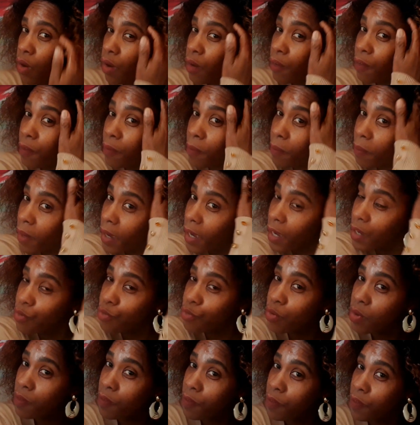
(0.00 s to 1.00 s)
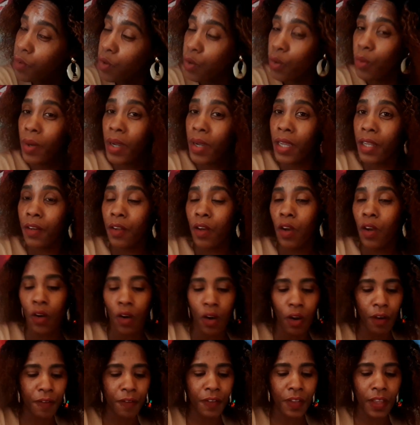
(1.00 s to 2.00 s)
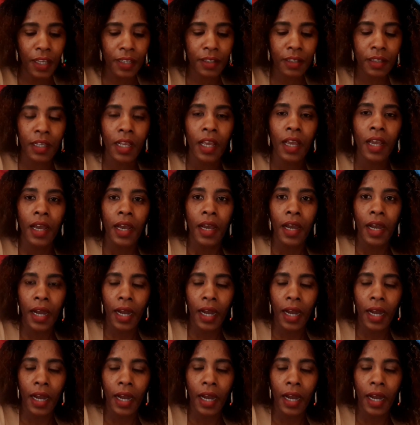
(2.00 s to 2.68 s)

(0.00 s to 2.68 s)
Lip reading: of my reviewing of this